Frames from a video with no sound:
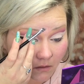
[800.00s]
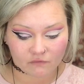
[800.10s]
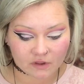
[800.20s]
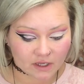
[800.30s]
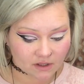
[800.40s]

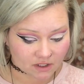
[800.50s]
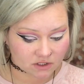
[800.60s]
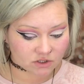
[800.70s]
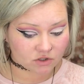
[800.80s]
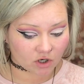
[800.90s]
I feel like
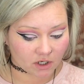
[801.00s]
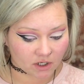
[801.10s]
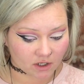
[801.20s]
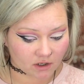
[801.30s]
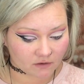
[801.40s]
that's dark
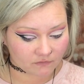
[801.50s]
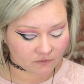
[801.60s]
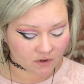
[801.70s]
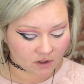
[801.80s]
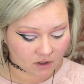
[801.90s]
enough.
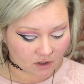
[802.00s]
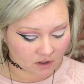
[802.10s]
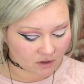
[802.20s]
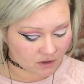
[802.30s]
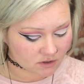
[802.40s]

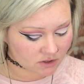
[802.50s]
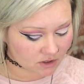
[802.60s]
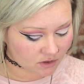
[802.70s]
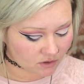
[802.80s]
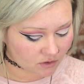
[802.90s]
So